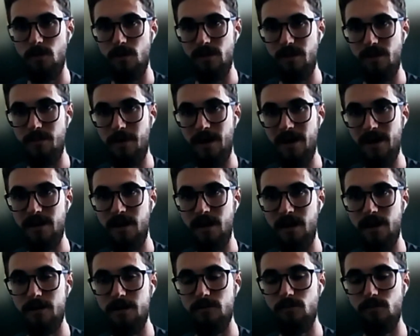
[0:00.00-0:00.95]
While they might
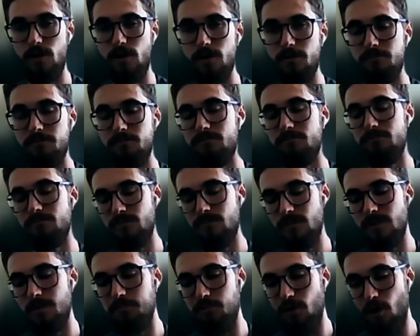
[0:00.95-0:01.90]
not, well,
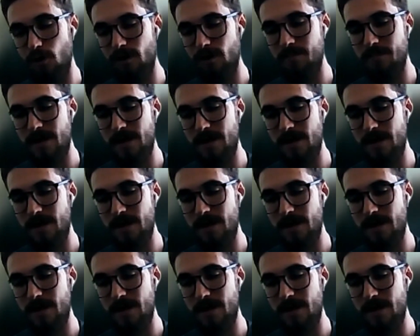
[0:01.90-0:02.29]
the program